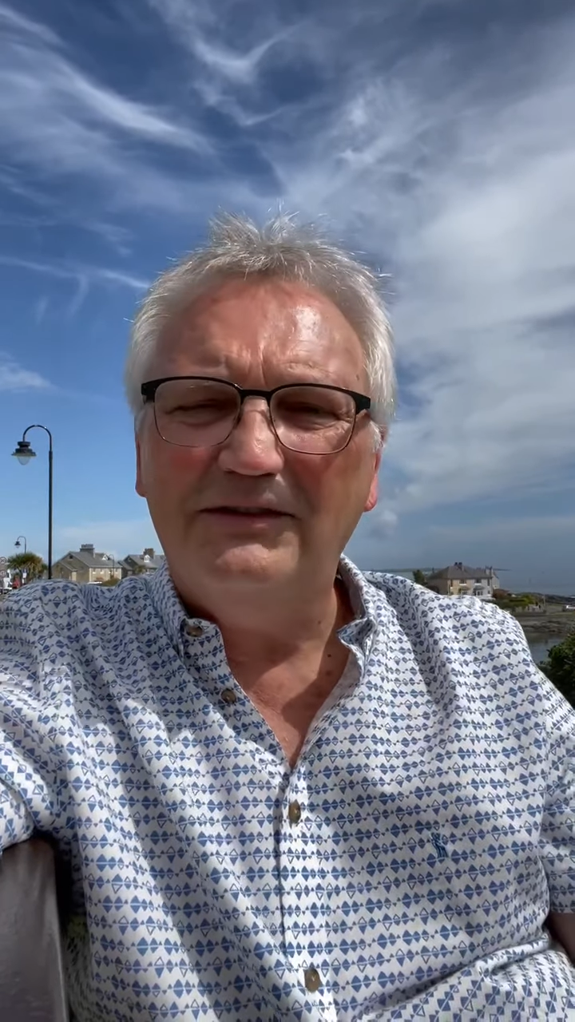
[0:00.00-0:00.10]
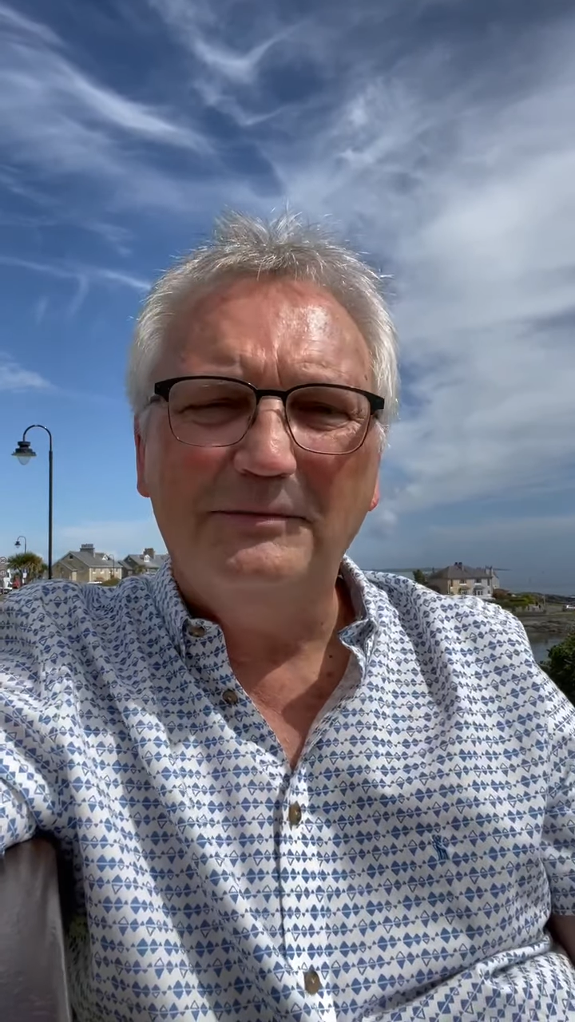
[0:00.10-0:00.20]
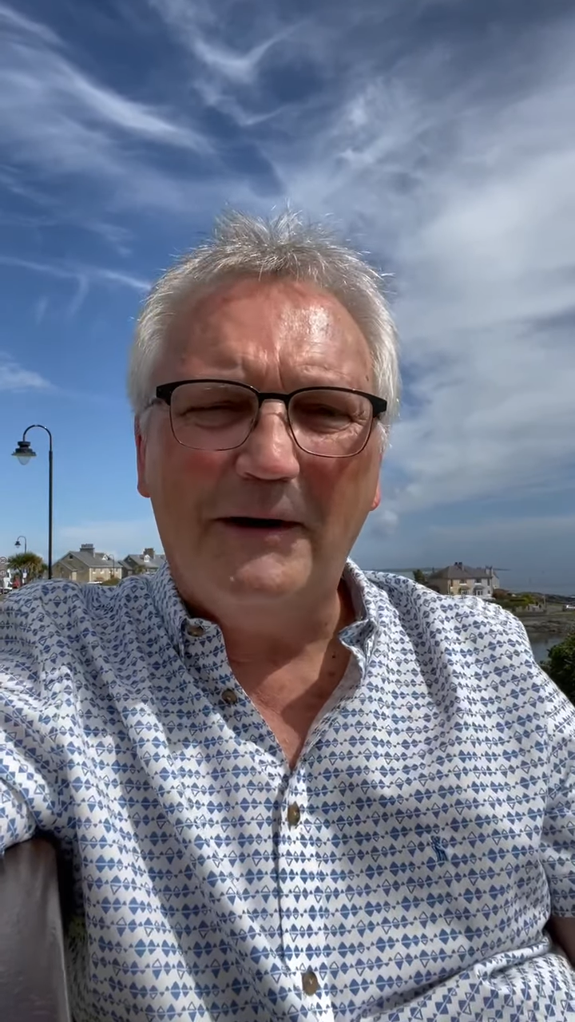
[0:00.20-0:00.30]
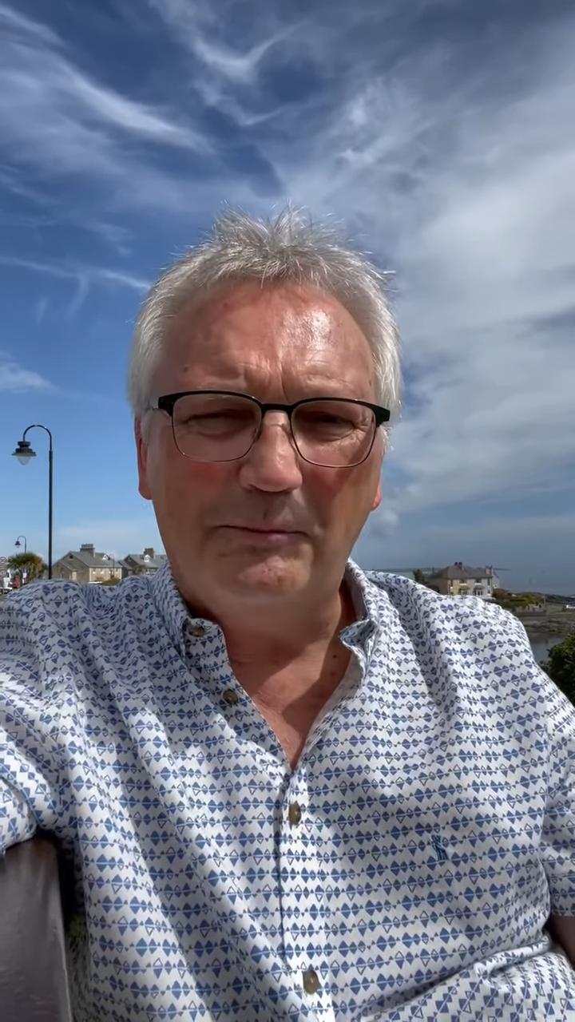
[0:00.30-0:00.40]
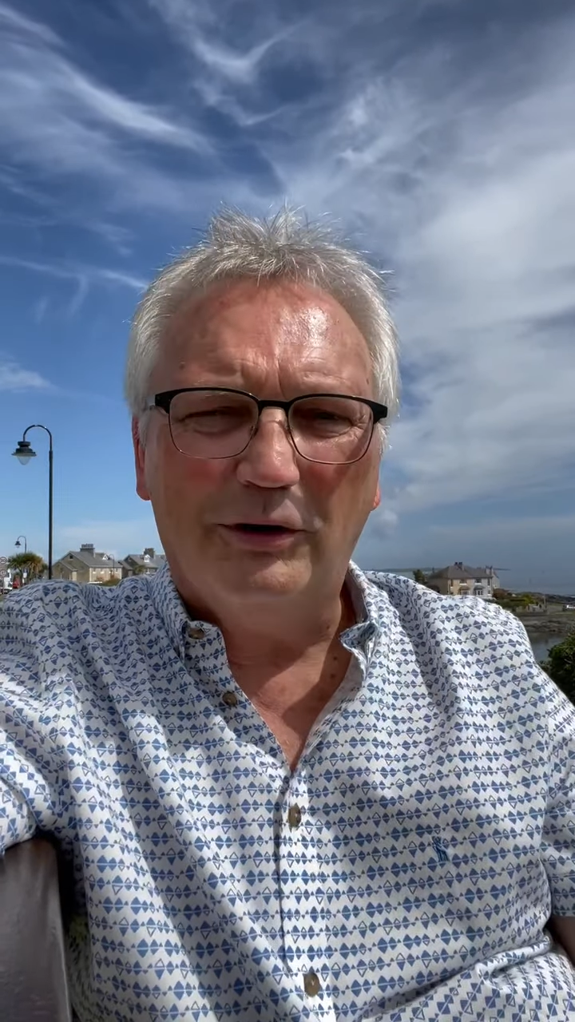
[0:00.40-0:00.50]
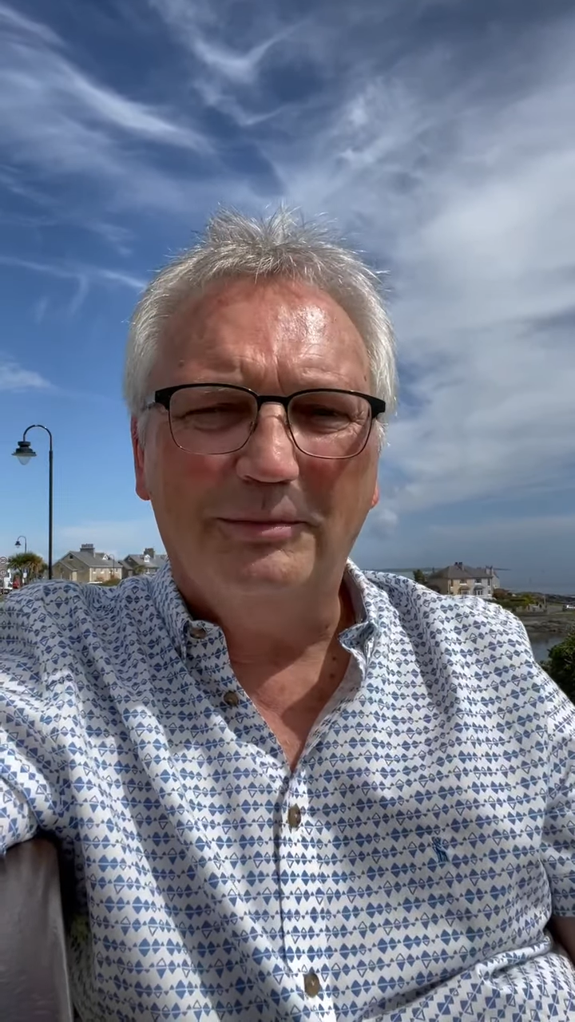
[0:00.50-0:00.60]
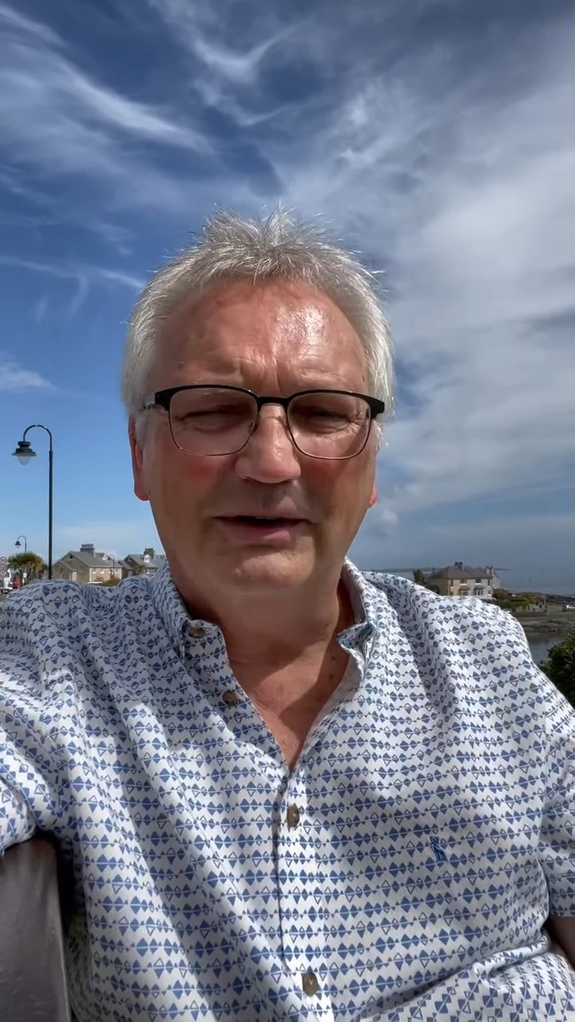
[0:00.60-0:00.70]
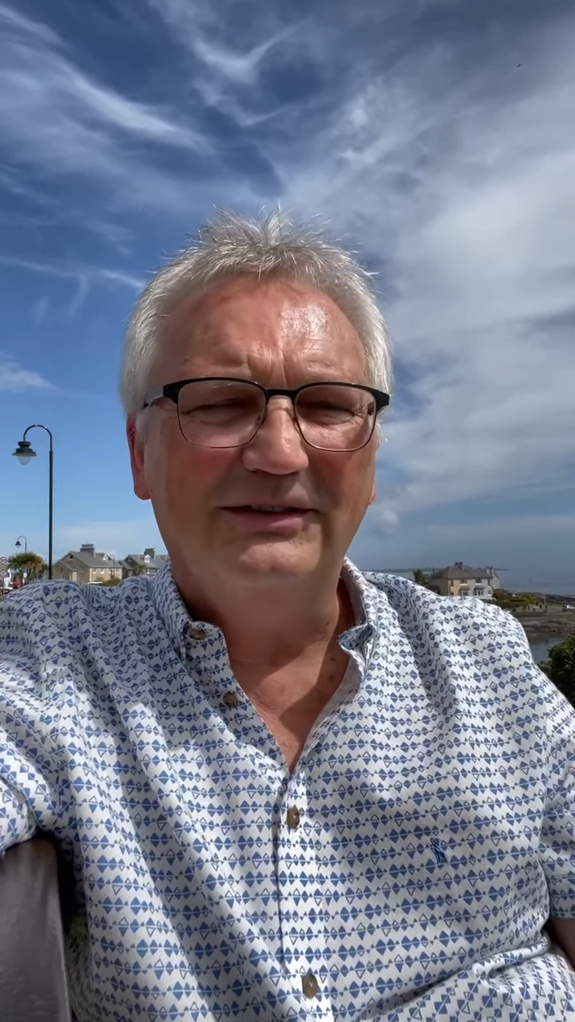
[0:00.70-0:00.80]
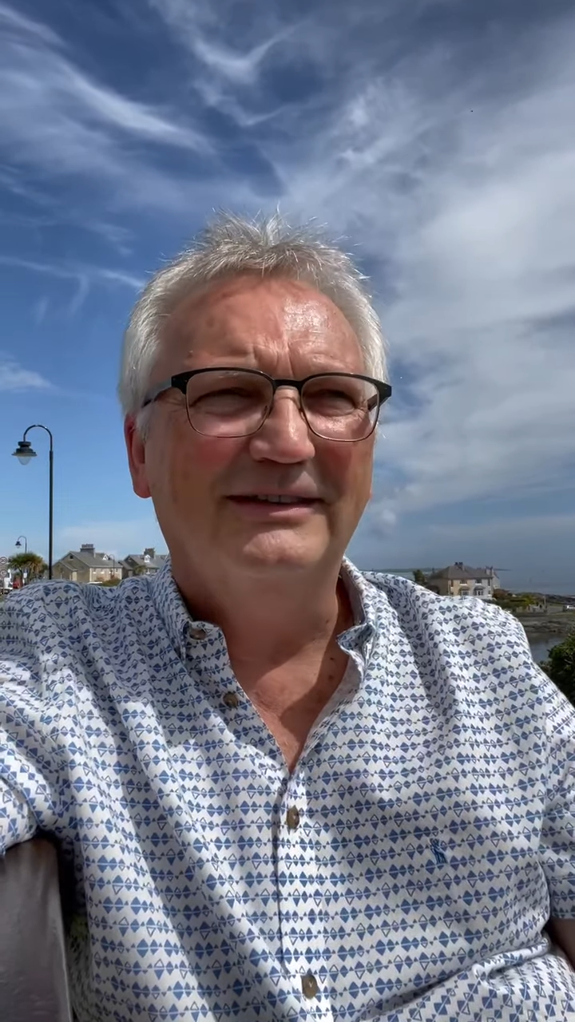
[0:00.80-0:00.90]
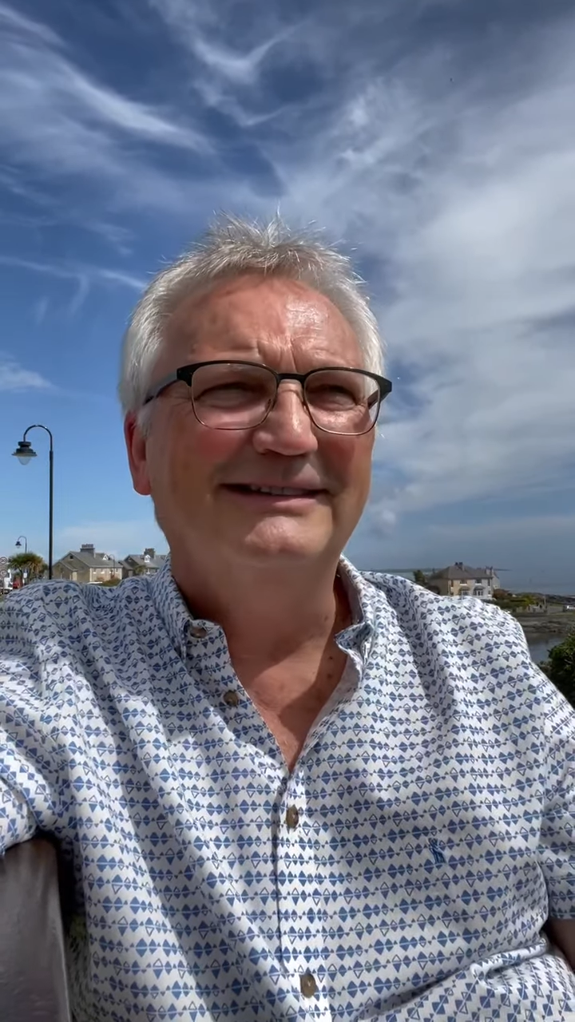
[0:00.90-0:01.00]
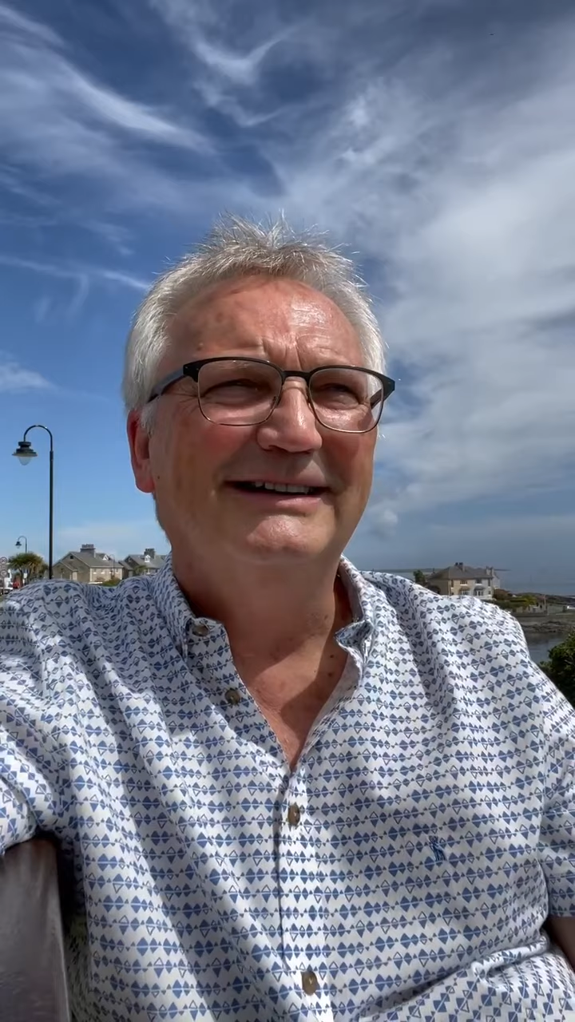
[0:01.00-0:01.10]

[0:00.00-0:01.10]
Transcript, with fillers: is about purpose,